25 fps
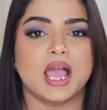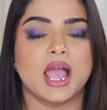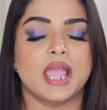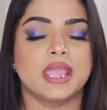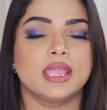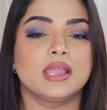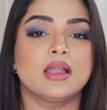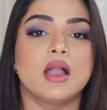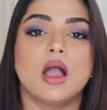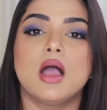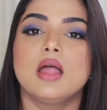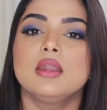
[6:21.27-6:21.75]

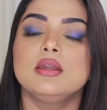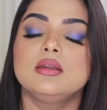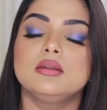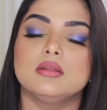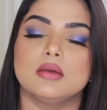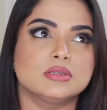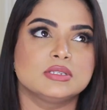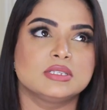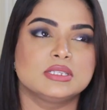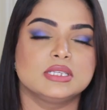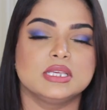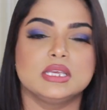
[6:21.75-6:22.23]
I
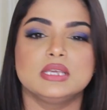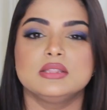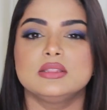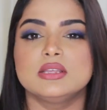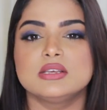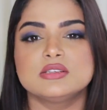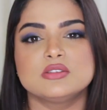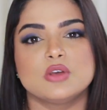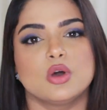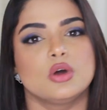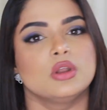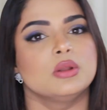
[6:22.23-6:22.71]
can't see
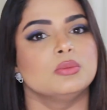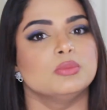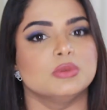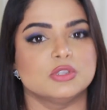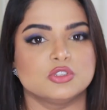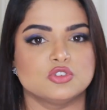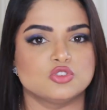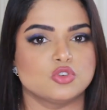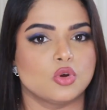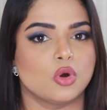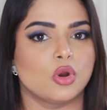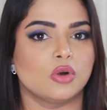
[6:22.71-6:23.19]
this on a
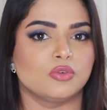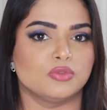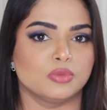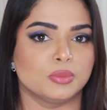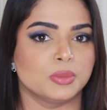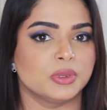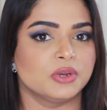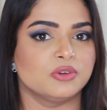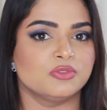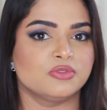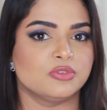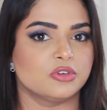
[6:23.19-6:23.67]
mature
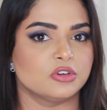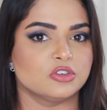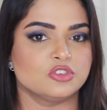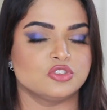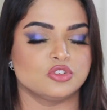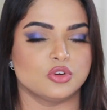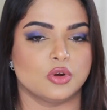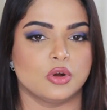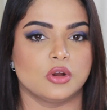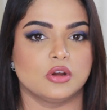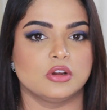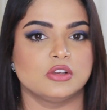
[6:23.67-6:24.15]
woman for
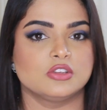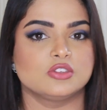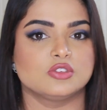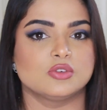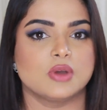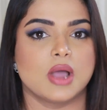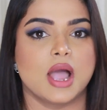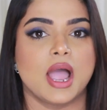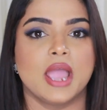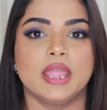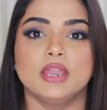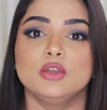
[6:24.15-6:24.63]
sure,
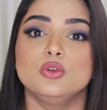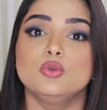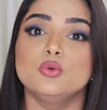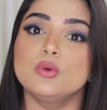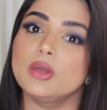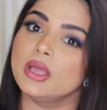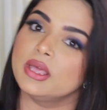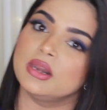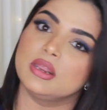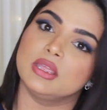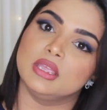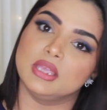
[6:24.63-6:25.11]
so I
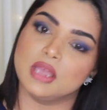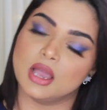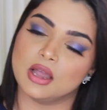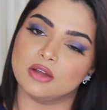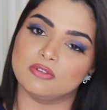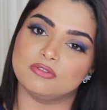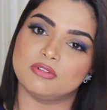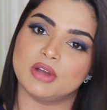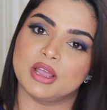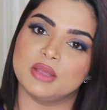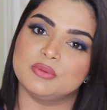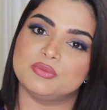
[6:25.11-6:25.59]
do get a
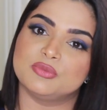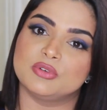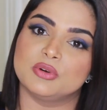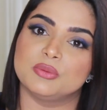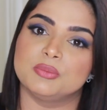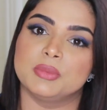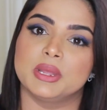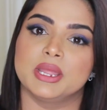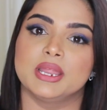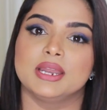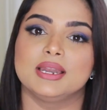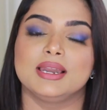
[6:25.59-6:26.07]
young vibe
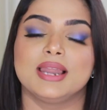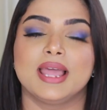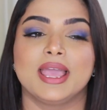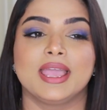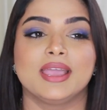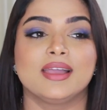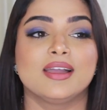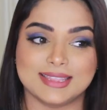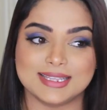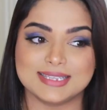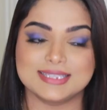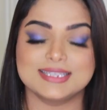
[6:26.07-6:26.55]
from it.
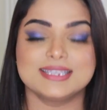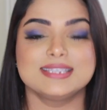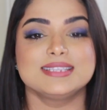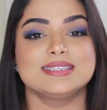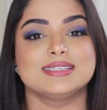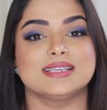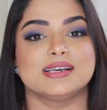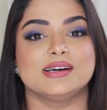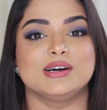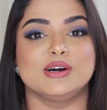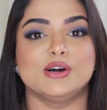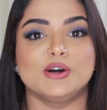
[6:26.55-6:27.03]
Like, this
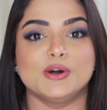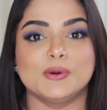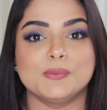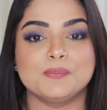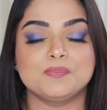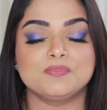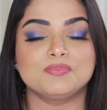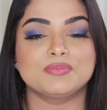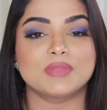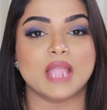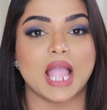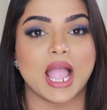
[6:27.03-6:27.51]
is
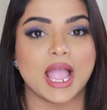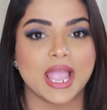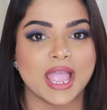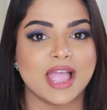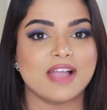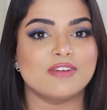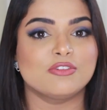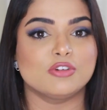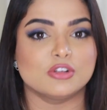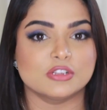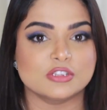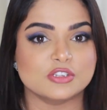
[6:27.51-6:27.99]
I
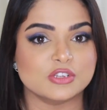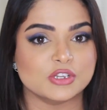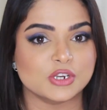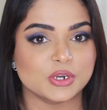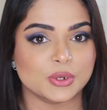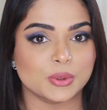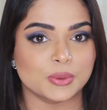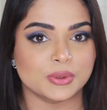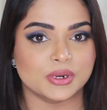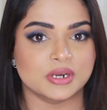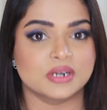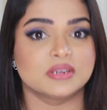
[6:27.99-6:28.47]
have also
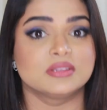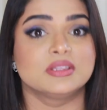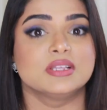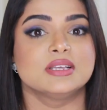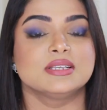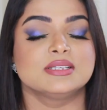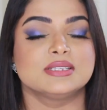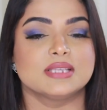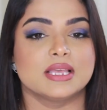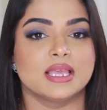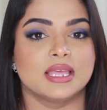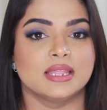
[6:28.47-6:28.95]
included
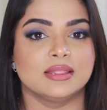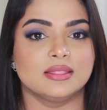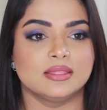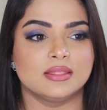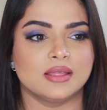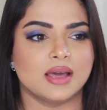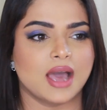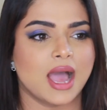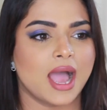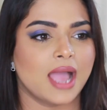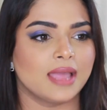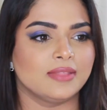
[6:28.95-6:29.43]
this in
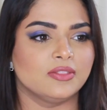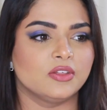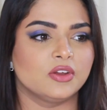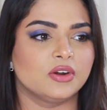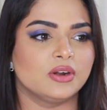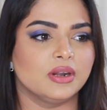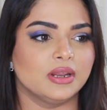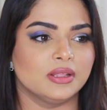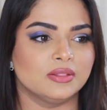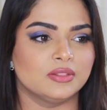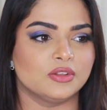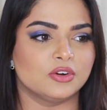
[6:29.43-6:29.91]
the either
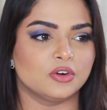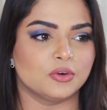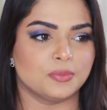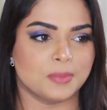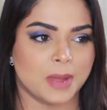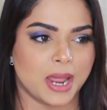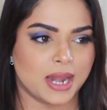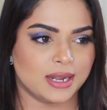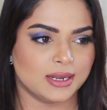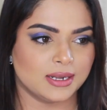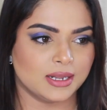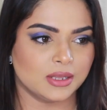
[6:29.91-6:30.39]
in the
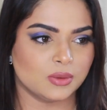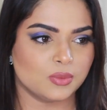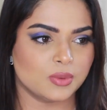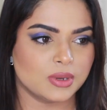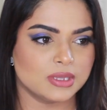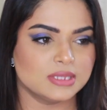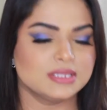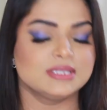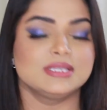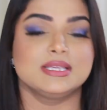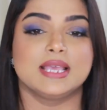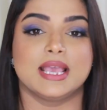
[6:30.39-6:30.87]
romantic
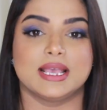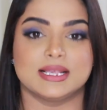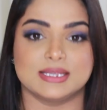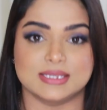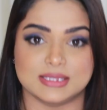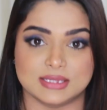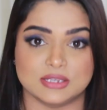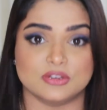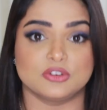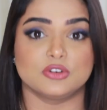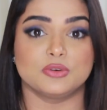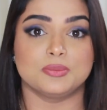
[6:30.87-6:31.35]
ones, yes,
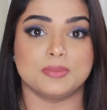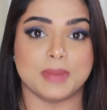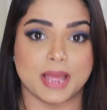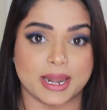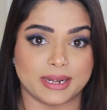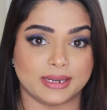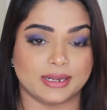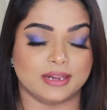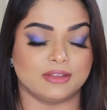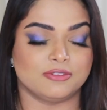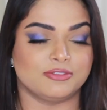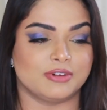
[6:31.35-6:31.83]
the
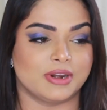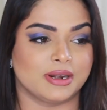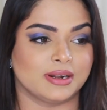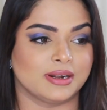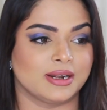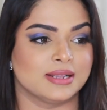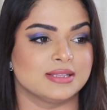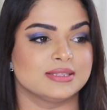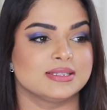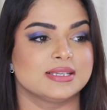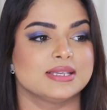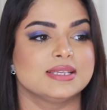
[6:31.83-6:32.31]
romantic
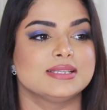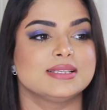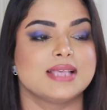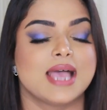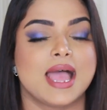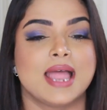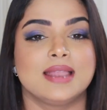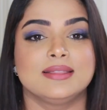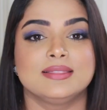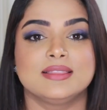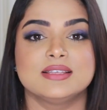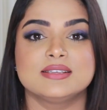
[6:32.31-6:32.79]
fragrances,
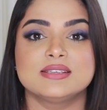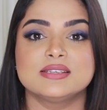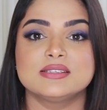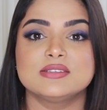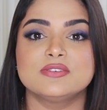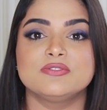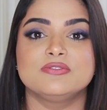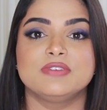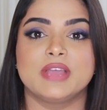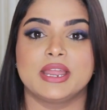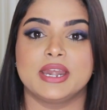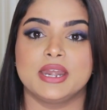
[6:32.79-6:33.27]
and this is
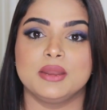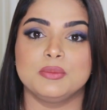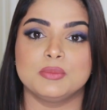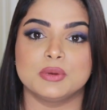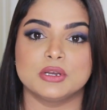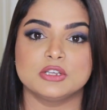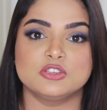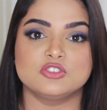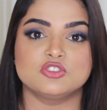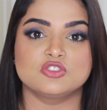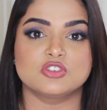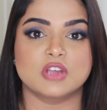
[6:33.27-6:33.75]
a very
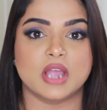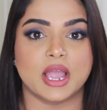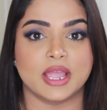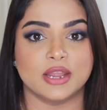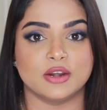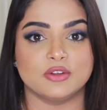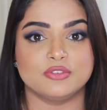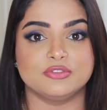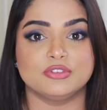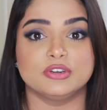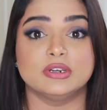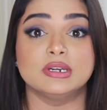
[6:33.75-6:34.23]
much
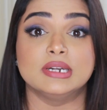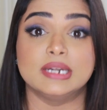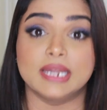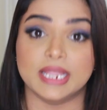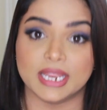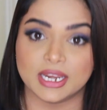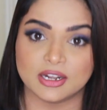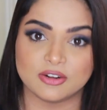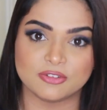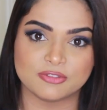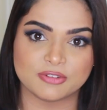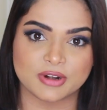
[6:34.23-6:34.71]
kind of a
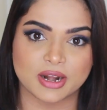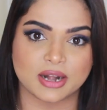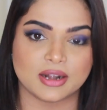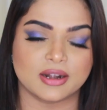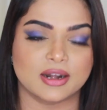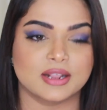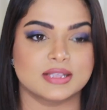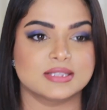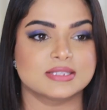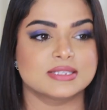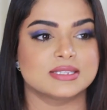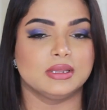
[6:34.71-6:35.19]
date
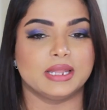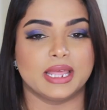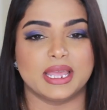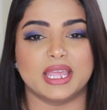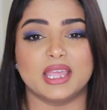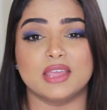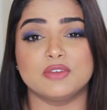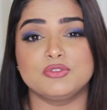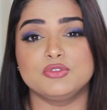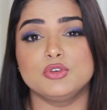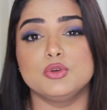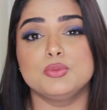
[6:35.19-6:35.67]
fragrance.
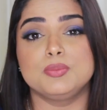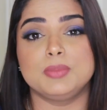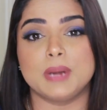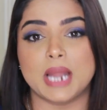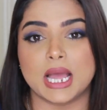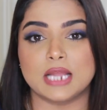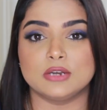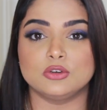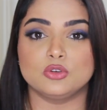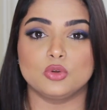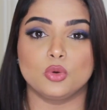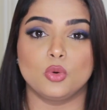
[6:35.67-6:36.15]
Like, if you
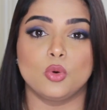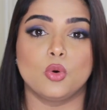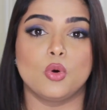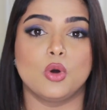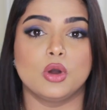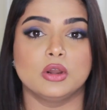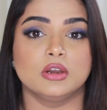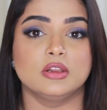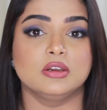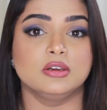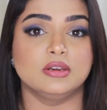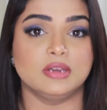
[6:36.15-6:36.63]
plan to go
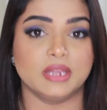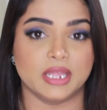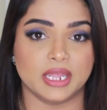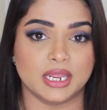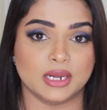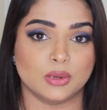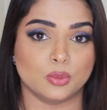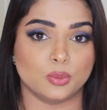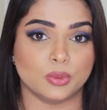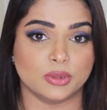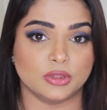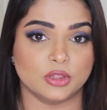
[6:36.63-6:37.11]
on a
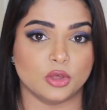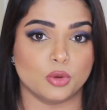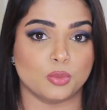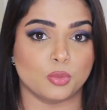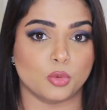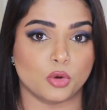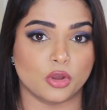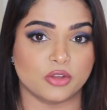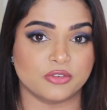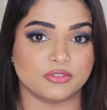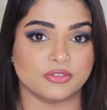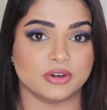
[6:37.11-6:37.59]
date with your
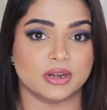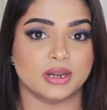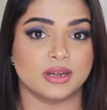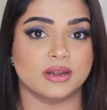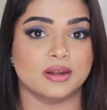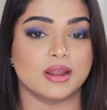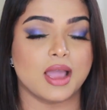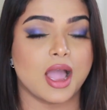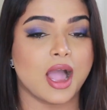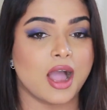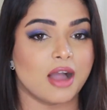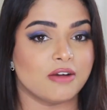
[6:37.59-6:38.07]

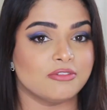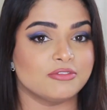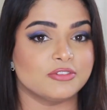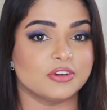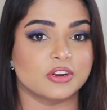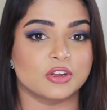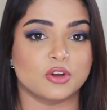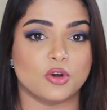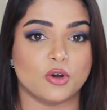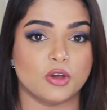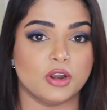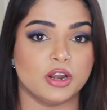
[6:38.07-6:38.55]
boyfriend
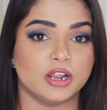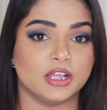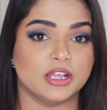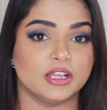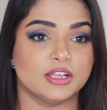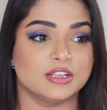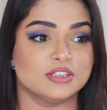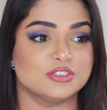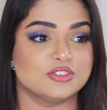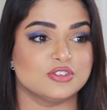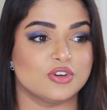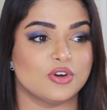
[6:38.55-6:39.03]
after
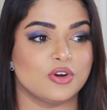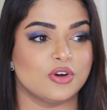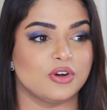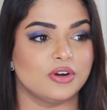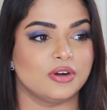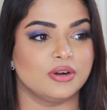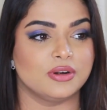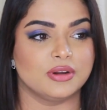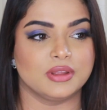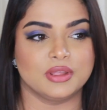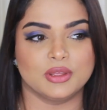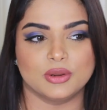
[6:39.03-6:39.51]
college,
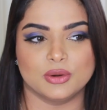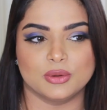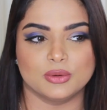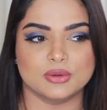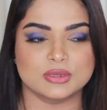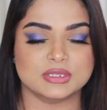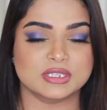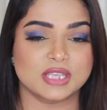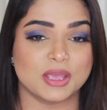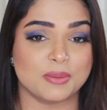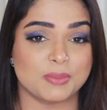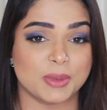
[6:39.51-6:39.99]
or, you know,
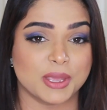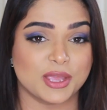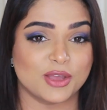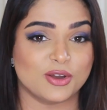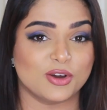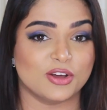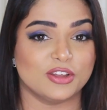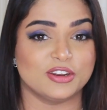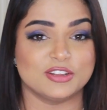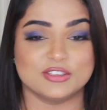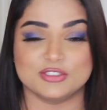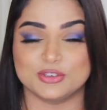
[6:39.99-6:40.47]
skipping
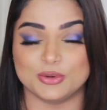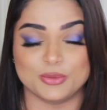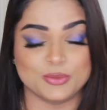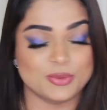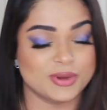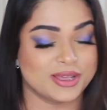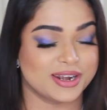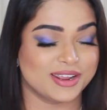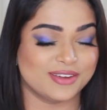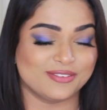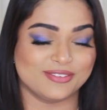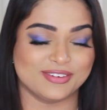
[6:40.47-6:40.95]
college, or
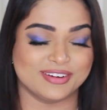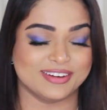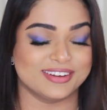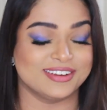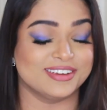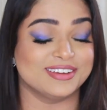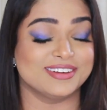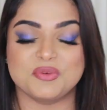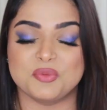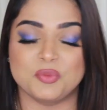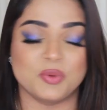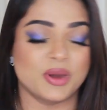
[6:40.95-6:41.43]

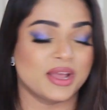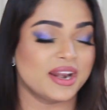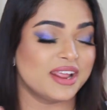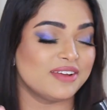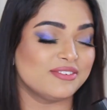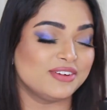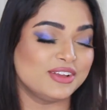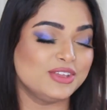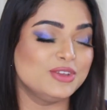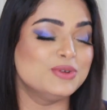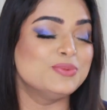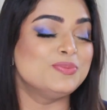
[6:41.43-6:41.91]

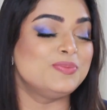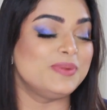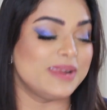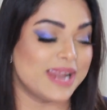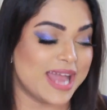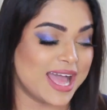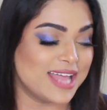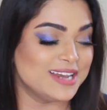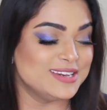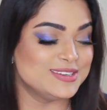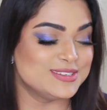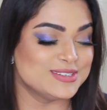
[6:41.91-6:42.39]
whatever you
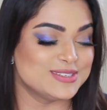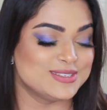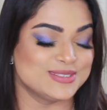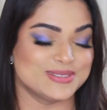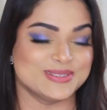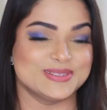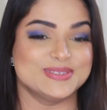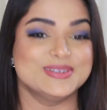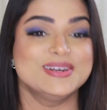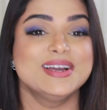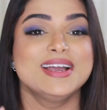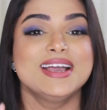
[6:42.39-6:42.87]
plan to
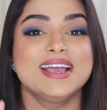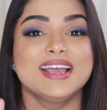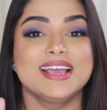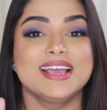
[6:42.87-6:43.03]
do,